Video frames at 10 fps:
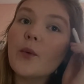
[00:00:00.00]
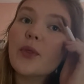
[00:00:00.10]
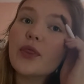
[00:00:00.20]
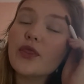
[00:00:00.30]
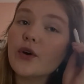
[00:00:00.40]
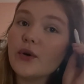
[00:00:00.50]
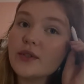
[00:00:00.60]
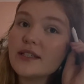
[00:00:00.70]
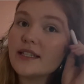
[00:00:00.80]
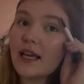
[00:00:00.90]

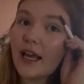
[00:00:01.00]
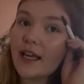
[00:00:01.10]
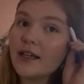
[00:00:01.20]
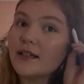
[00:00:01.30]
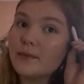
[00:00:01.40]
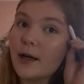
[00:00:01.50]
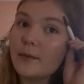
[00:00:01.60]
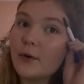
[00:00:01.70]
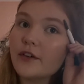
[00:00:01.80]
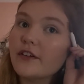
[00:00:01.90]
Thursday, my
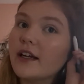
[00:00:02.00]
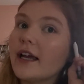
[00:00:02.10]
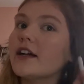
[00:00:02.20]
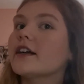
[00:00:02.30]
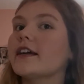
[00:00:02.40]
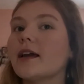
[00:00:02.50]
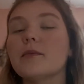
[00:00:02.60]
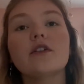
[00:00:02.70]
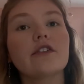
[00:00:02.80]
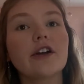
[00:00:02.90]
boyfriend Aaron came
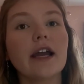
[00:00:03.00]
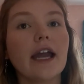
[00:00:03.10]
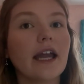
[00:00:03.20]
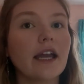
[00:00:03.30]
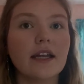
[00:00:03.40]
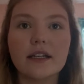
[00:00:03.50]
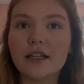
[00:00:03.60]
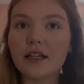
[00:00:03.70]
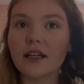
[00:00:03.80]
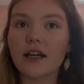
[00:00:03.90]
over and
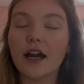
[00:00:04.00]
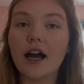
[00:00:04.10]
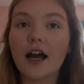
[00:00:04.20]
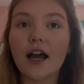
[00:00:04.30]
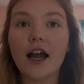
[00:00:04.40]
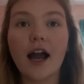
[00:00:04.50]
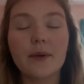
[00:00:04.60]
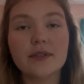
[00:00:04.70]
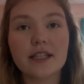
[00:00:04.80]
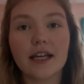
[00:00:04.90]
I
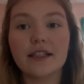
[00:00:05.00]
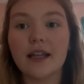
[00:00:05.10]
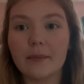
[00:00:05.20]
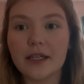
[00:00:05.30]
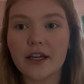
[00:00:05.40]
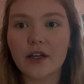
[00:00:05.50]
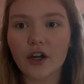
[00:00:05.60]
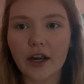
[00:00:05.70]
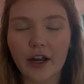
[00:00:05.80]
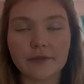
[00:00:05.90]
was like, let me cut your
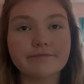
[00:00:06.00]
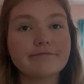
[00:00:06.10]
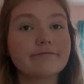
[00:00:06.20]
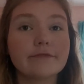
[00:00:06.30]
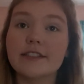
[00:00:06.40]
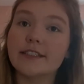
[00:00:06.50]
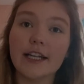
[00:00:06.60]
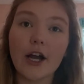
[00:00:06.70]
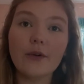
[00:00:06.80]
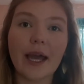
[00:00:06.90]
hair. He said,
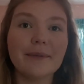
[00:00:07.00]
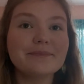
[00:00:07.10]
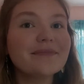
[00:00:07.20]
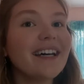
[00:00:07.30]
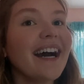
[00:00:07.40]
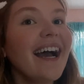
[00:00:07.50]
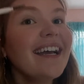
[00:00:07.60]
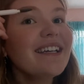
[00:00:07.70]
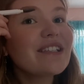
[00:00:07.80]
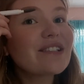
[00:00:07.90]
okay.
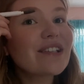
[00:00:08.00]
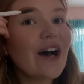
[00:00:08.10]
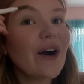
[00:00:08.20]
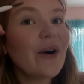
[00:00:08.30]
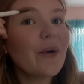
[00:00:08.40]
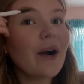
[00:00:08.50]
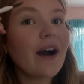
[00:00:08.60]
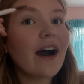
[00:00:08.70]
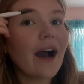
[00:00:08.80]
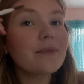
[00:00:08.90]
So
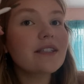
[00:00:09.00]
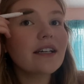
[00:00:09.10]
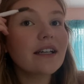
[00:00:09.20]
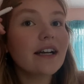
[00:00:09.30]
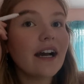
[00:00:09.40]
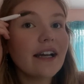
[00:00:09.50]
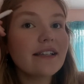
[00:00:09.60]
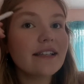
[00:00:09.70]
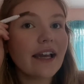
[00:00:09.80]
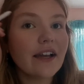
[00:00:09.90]
I was gonna cut his
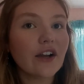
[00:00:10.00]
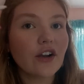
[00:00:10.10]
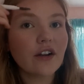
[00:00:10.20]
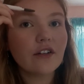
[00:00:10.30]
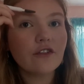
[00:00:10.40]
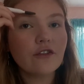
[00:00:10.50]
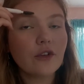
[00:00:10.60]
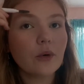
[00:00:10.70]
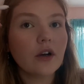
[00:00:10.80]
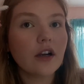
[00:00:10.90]
hair
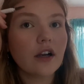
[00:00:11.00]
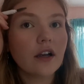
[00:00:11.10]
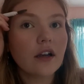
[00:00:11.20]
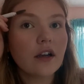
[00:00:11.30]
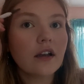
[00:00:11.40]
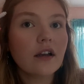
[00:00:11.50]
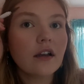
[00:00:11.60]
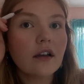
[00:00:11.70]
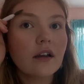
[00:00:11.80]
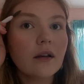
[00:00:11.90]
for
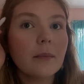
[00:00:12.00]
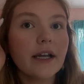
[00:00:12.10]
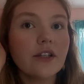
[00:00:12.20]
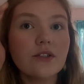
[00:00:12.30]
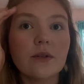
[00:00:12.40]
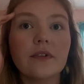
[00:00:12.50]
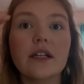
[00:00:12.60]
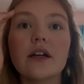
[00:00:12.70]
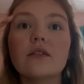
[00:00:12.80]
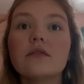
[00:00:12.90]
my YouTube
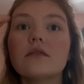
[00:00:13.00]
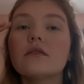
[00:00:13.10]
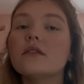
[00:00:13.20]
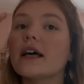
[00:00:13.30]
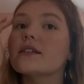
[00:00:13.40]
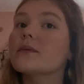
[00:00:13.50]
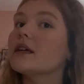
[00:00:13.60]
video last week